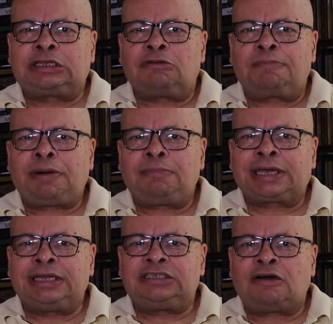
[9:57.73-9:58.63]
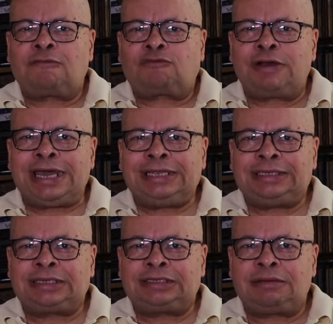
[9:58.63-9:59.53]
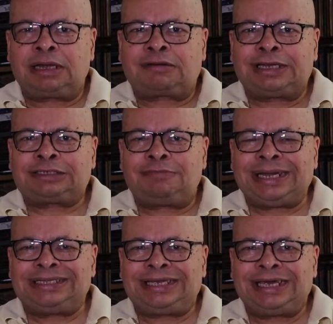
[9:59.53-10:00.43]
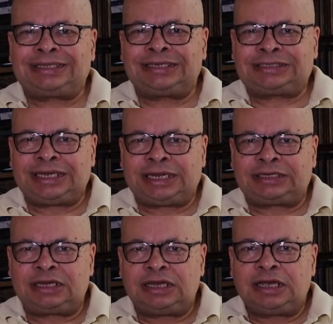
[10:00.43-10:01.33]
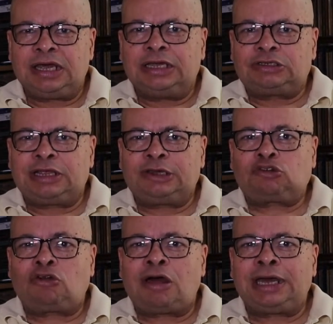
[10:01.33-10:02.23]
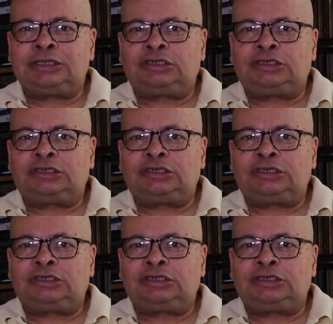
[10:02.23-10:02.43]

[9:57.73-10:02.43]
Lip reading: the Republicans are afraid that the Democrats might take the Senate. So they're trying